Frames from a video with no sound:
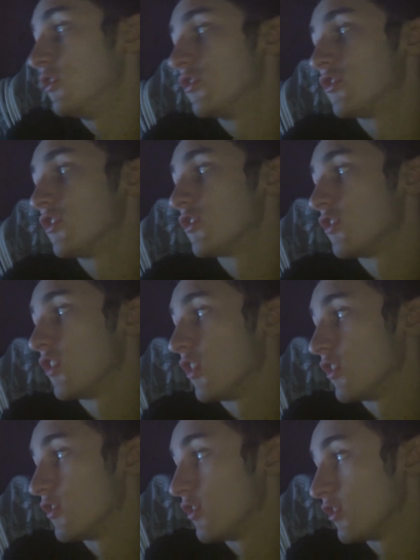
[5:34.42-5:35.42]
News
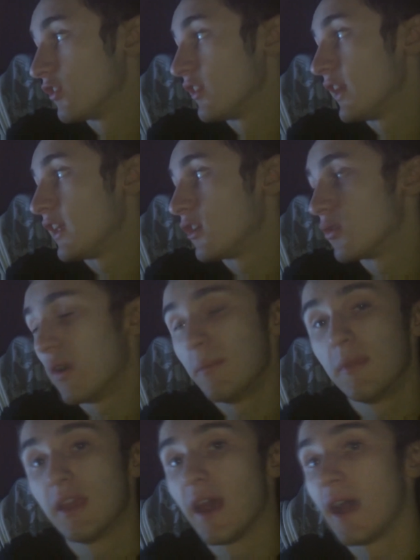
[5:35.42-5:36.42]
does take
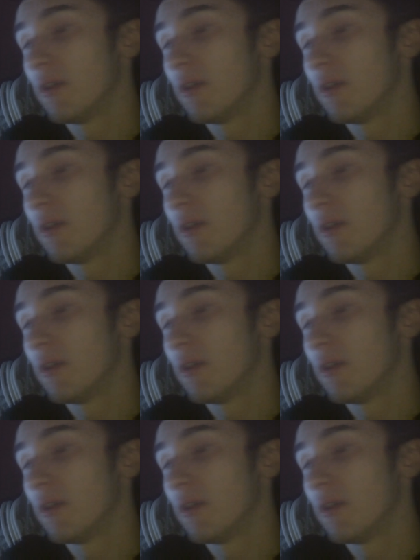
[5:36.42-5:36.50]
equipment